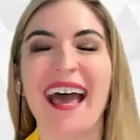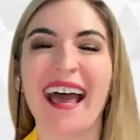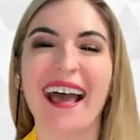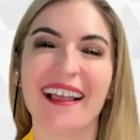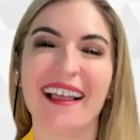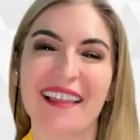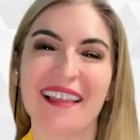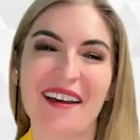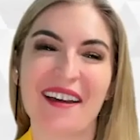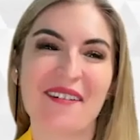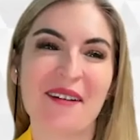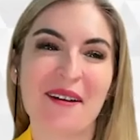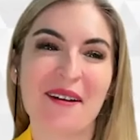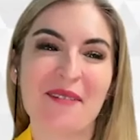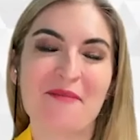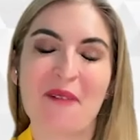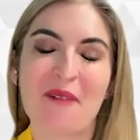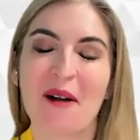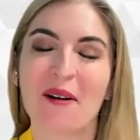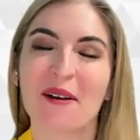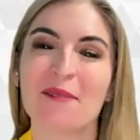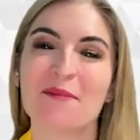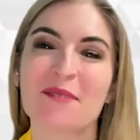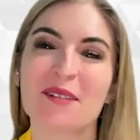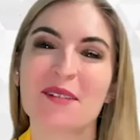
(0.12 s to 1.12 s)
Hello and
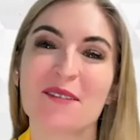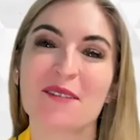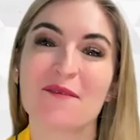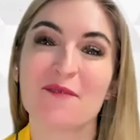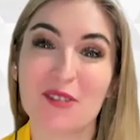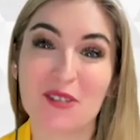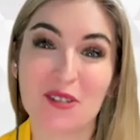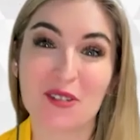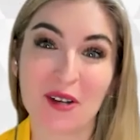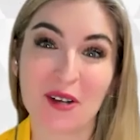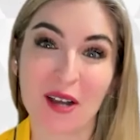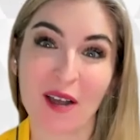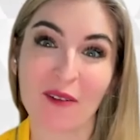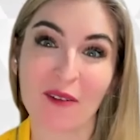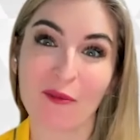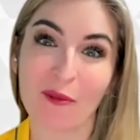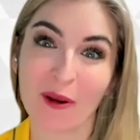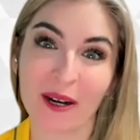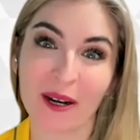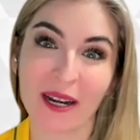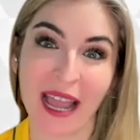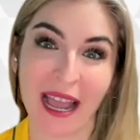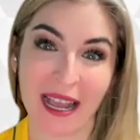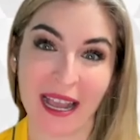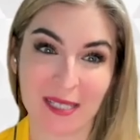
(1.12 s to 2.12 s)
welcome to the Future of
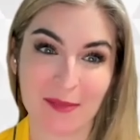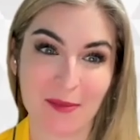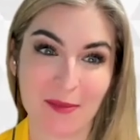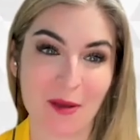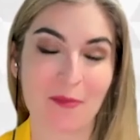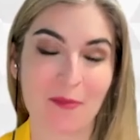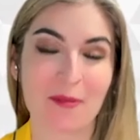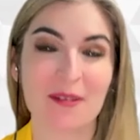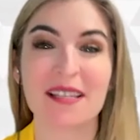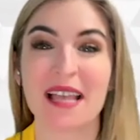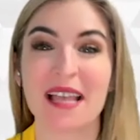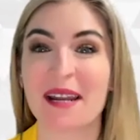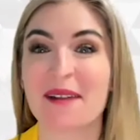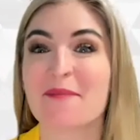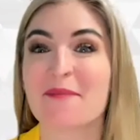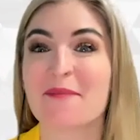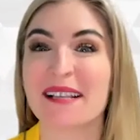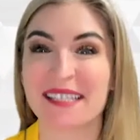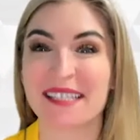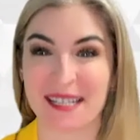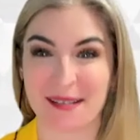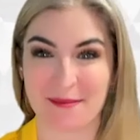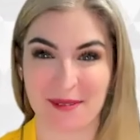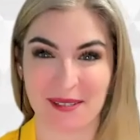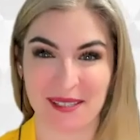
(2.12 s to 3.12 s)
Work Expo presented by
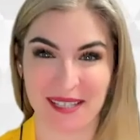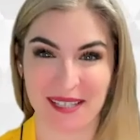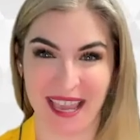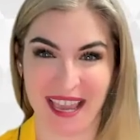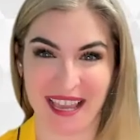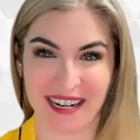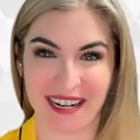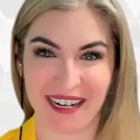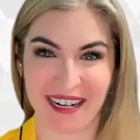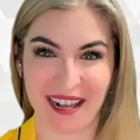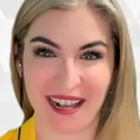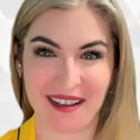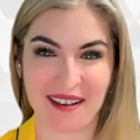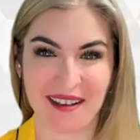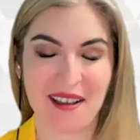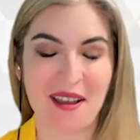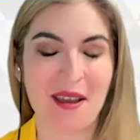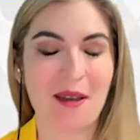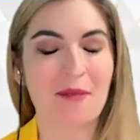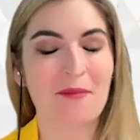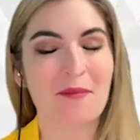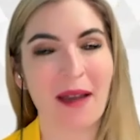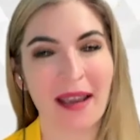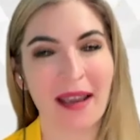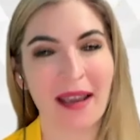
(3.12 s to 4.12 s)
Staples Canada.
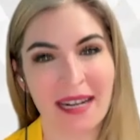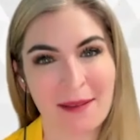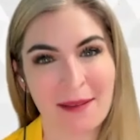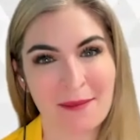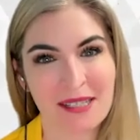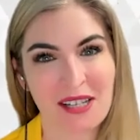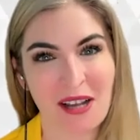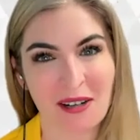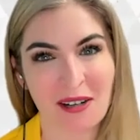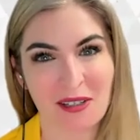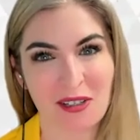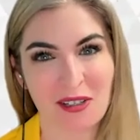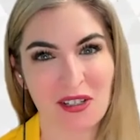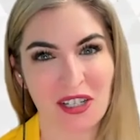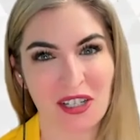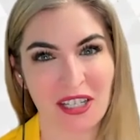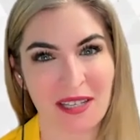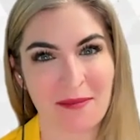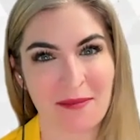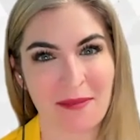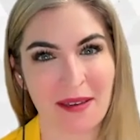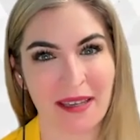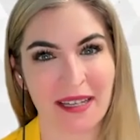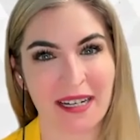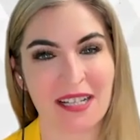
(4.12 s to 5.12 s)
My name is Dr.
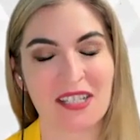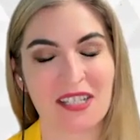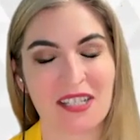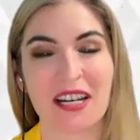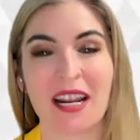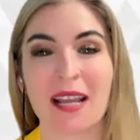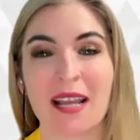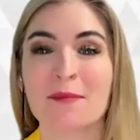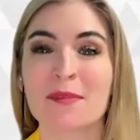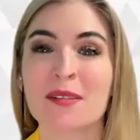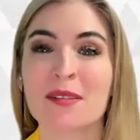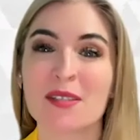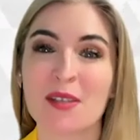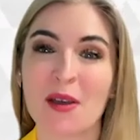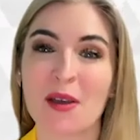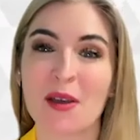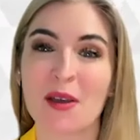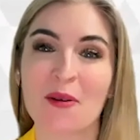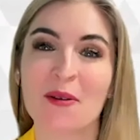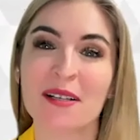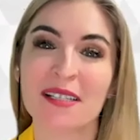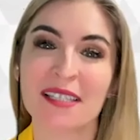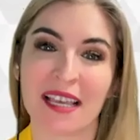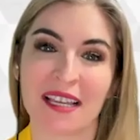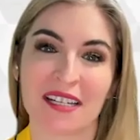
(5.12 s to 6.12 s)
Gillian Mandich, and I'm so
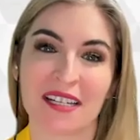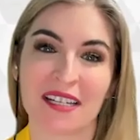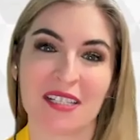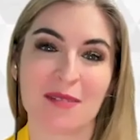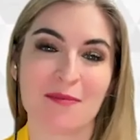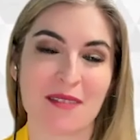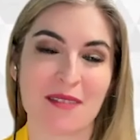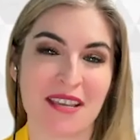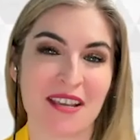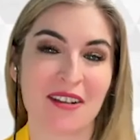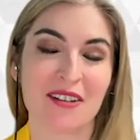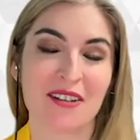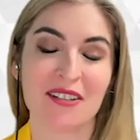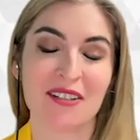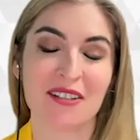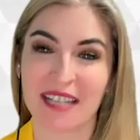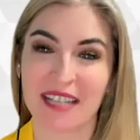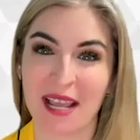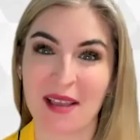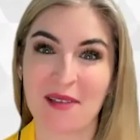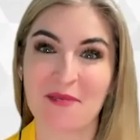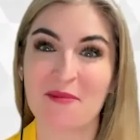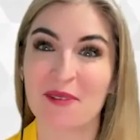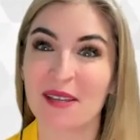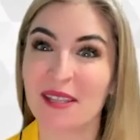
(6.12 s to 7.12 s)
excited to be here
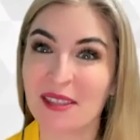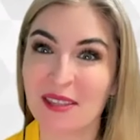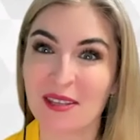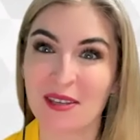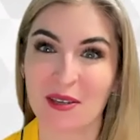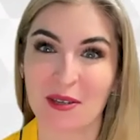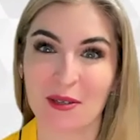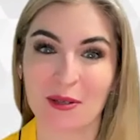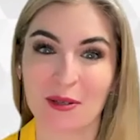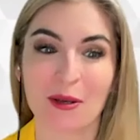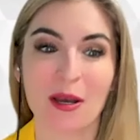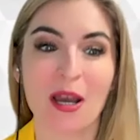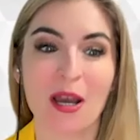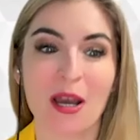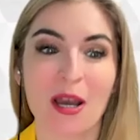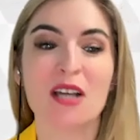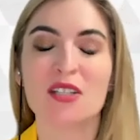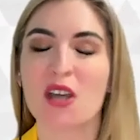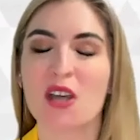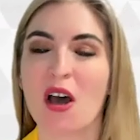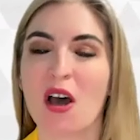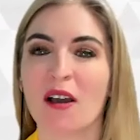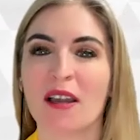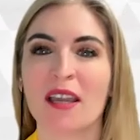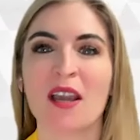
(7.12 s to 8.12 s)
today with you
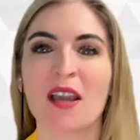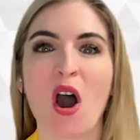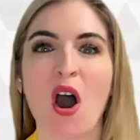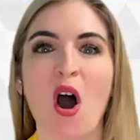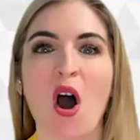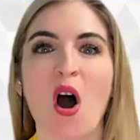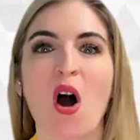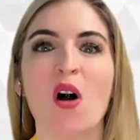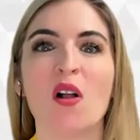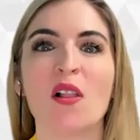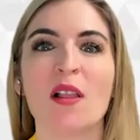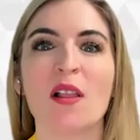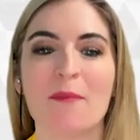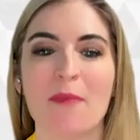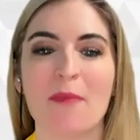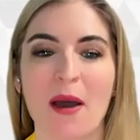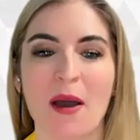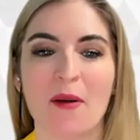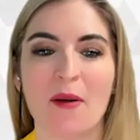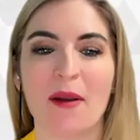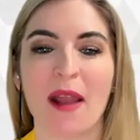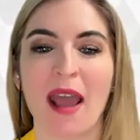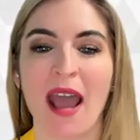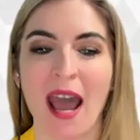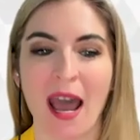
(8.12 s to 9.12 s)
talking all
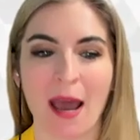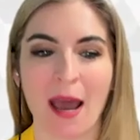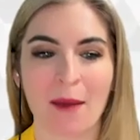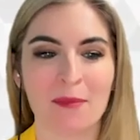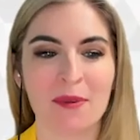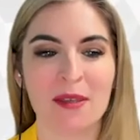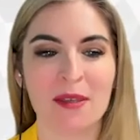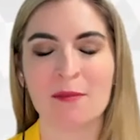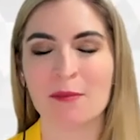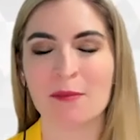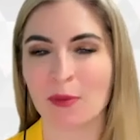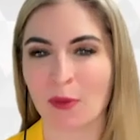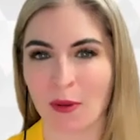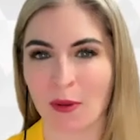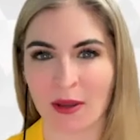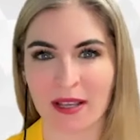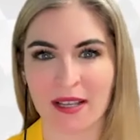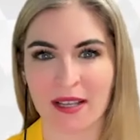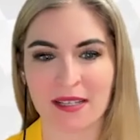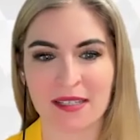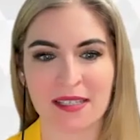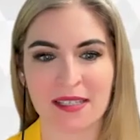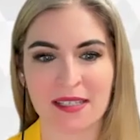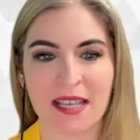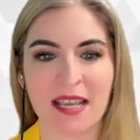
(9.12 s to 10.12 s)
about happy
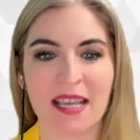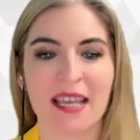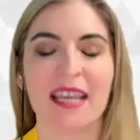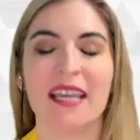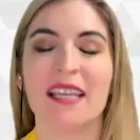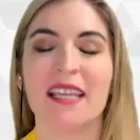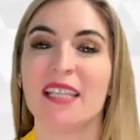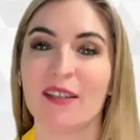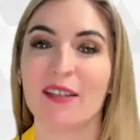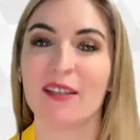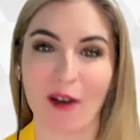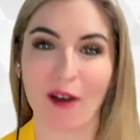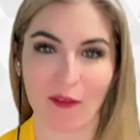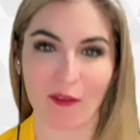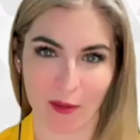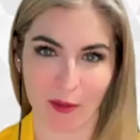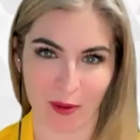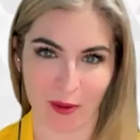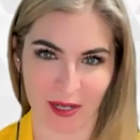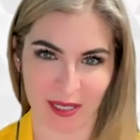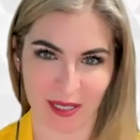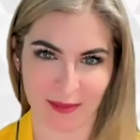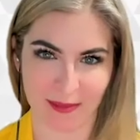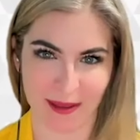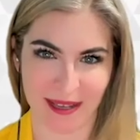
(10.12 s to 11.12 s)
employees in the evolving
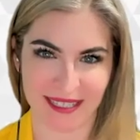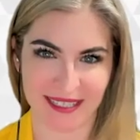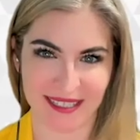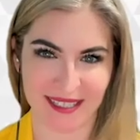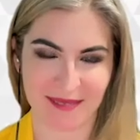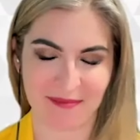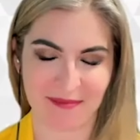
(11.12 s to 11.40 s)
workspace.